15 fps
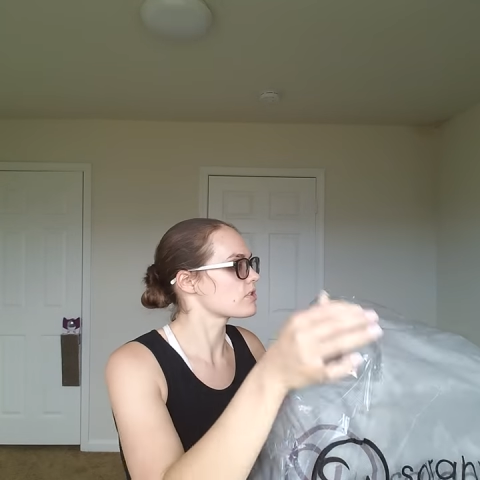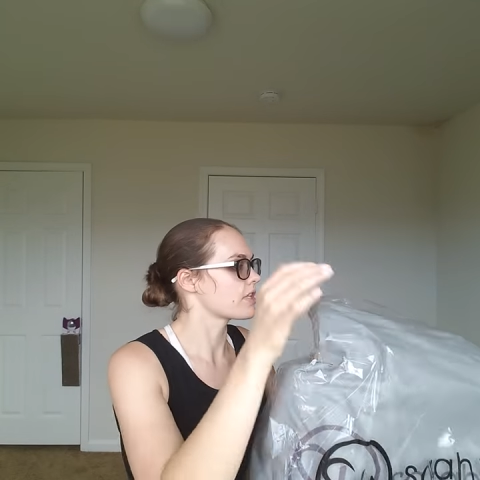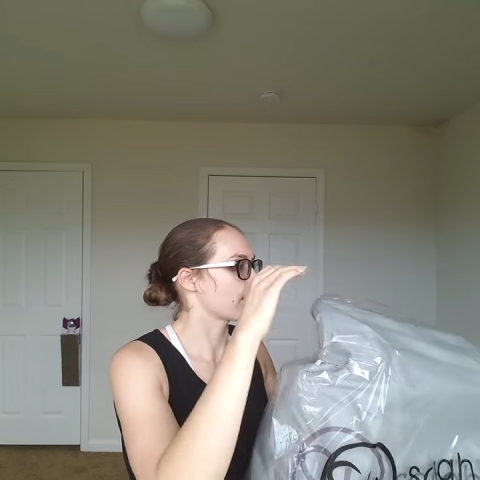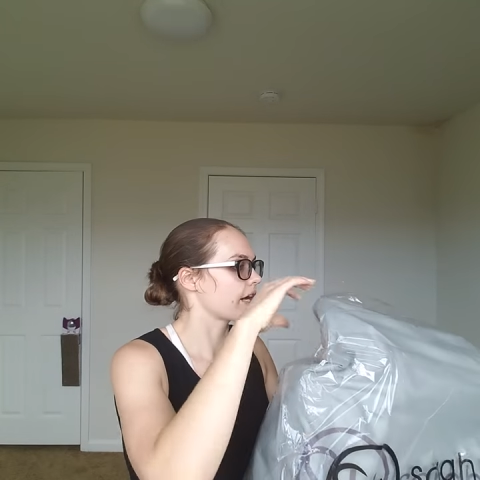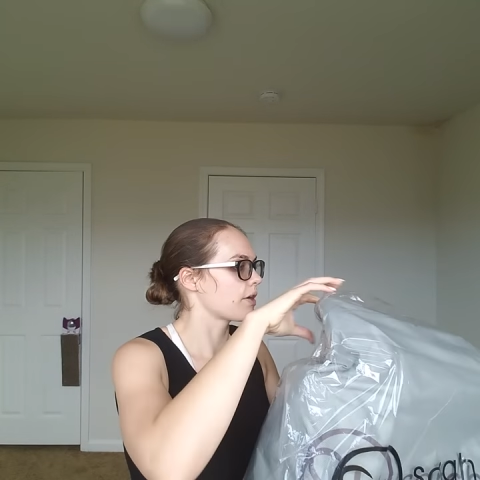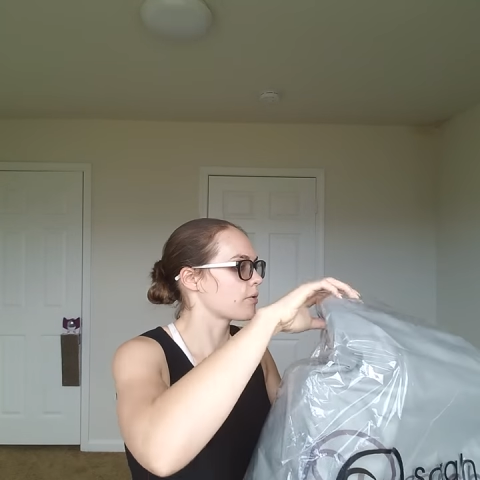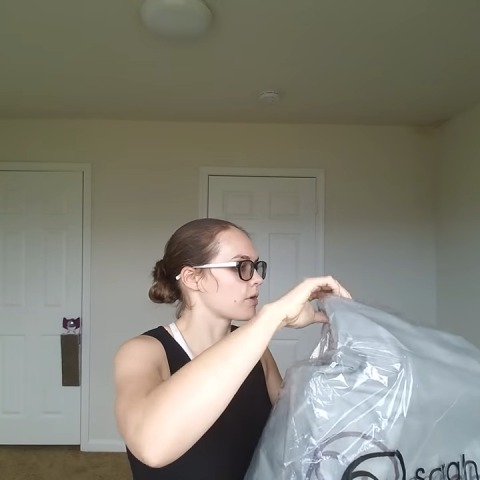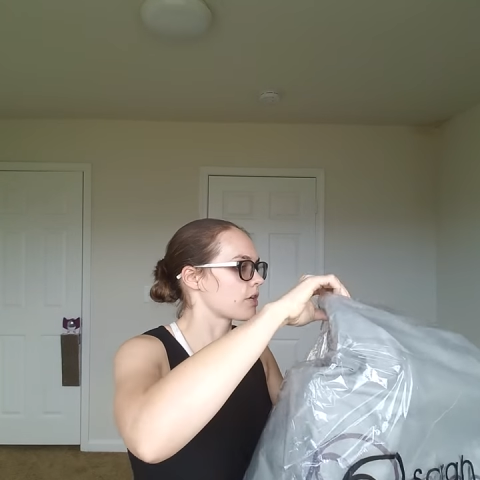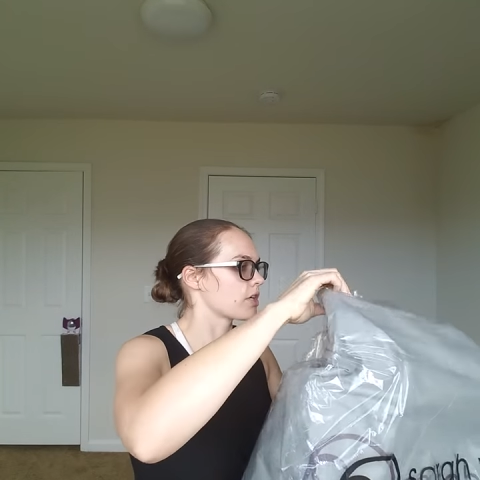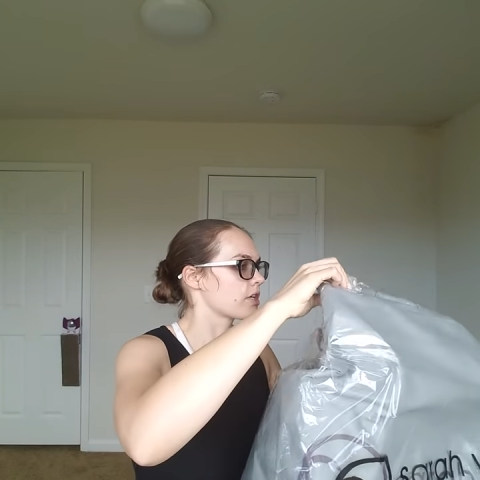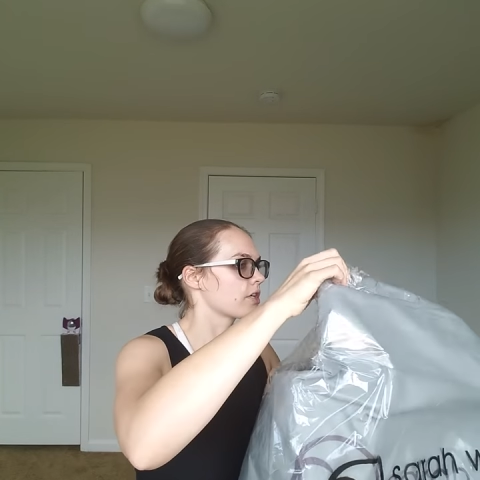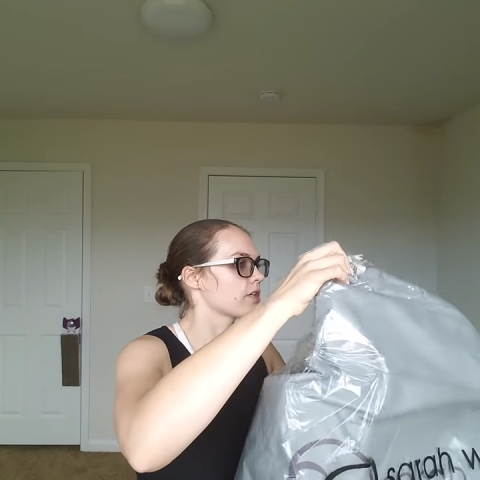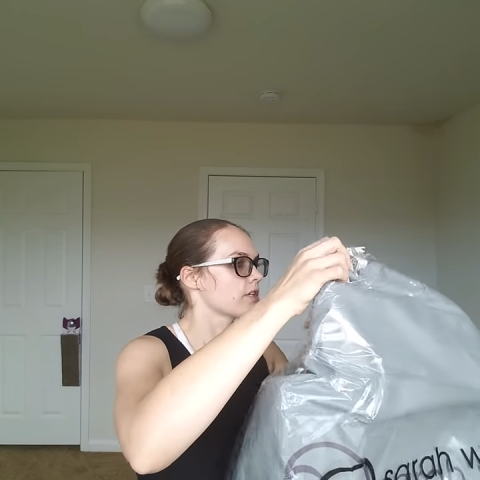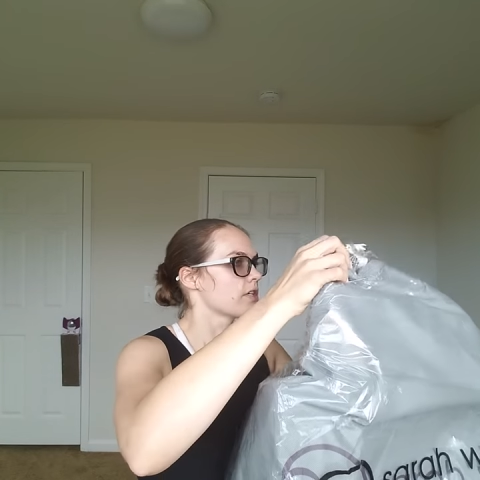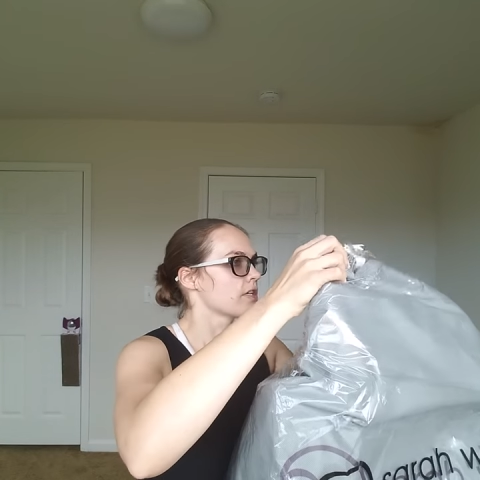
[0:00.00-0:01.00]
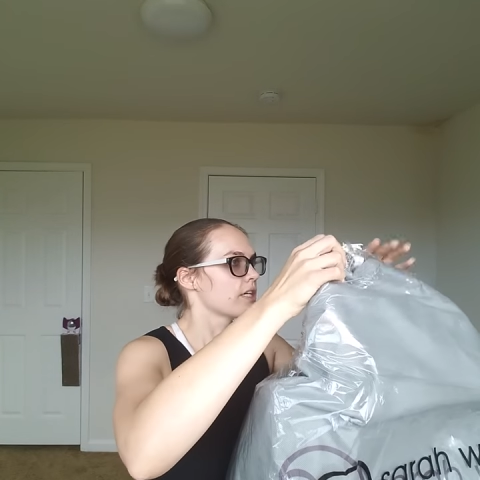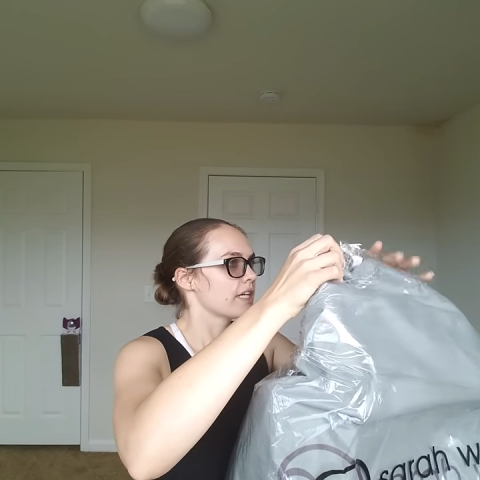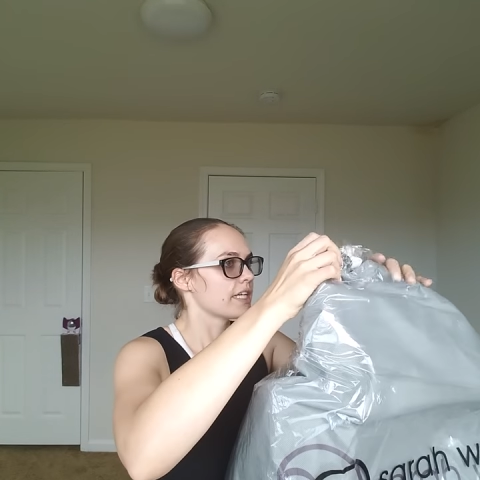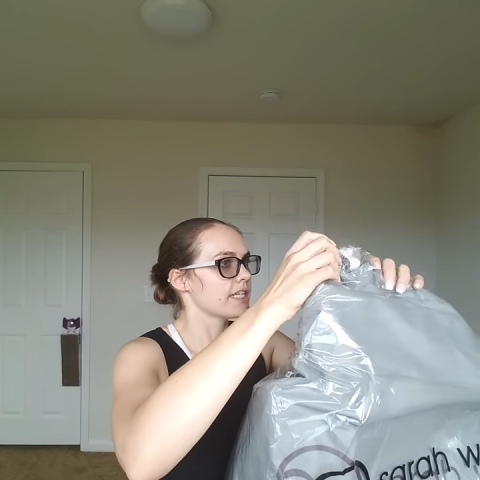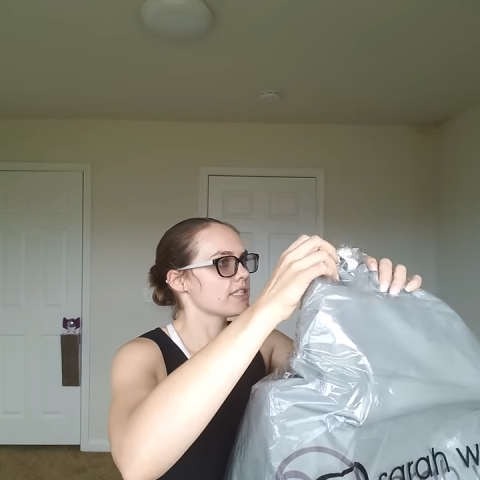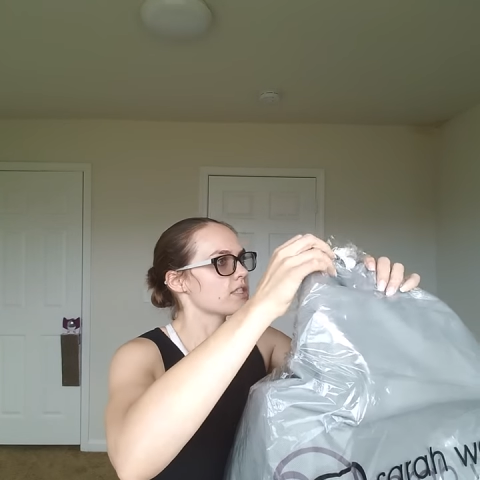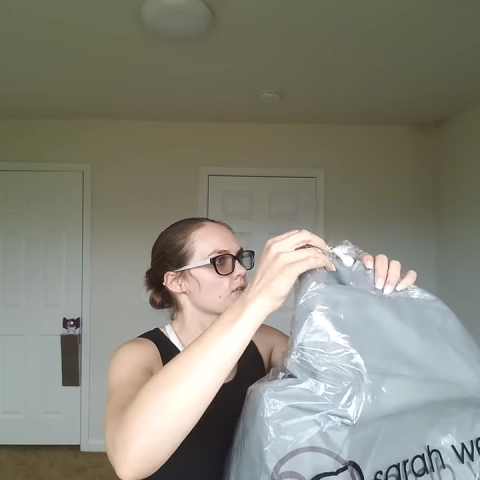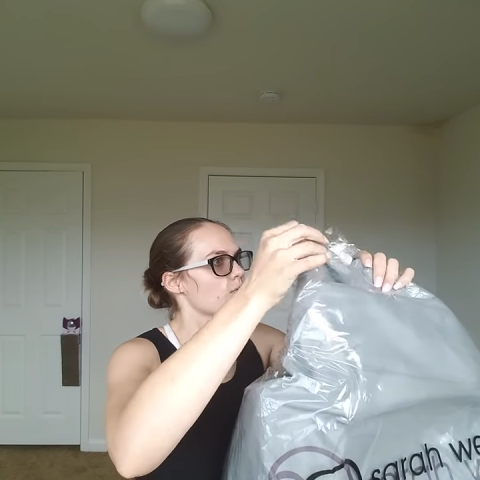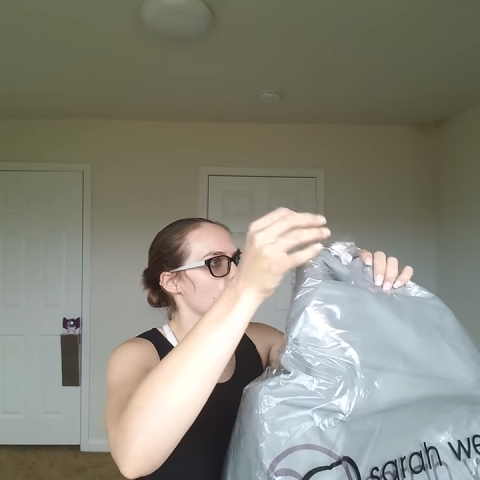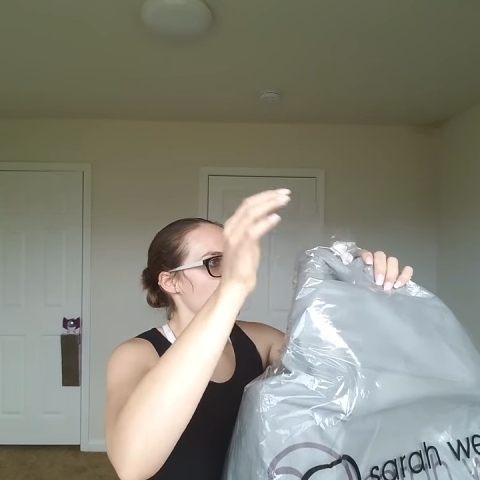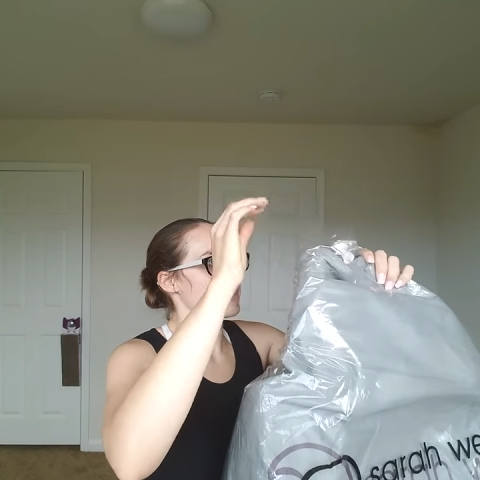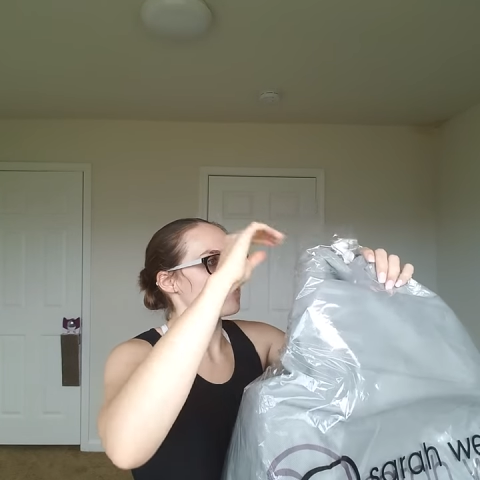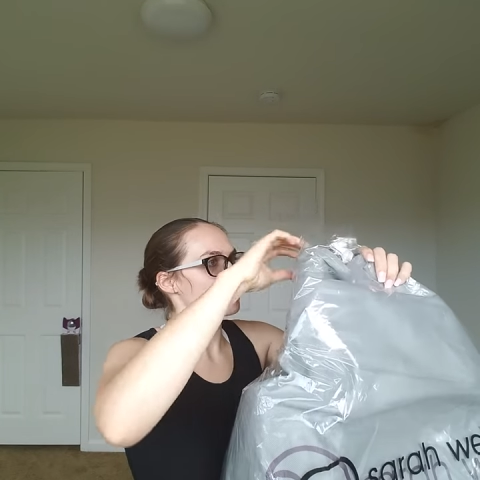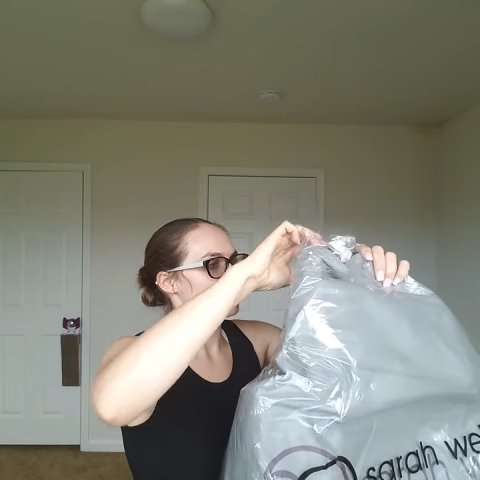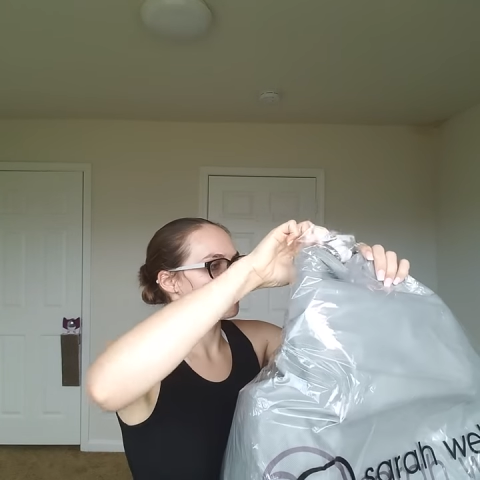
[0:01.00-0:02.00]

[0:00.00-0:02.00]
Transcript: that I ordered. It is quite